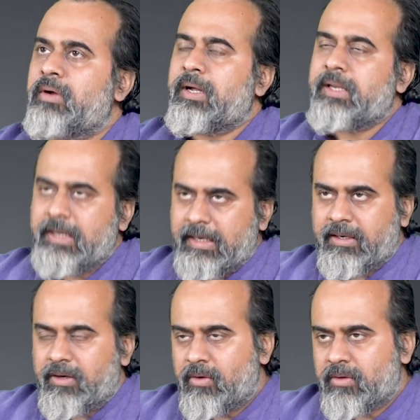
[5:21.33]
a
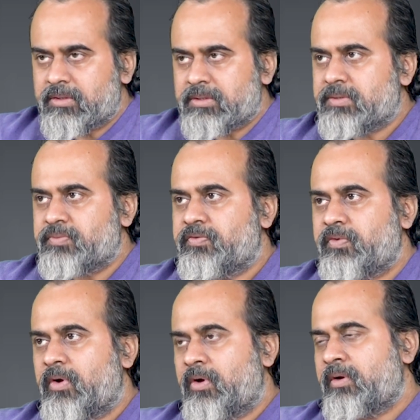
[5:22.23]
kid looks
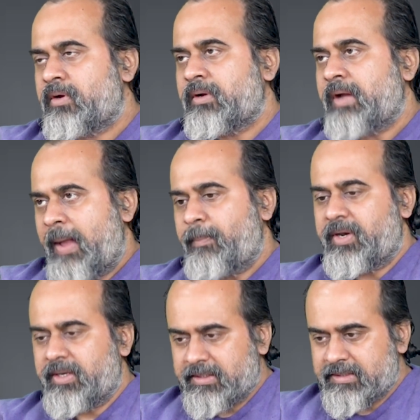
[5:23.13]
for
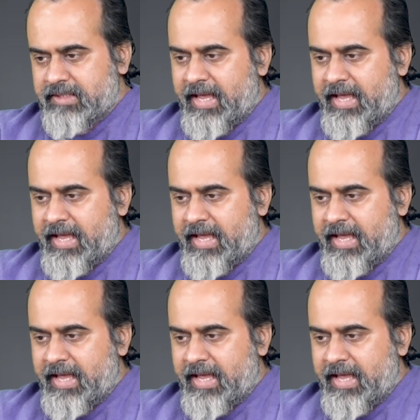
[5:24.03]
happiness,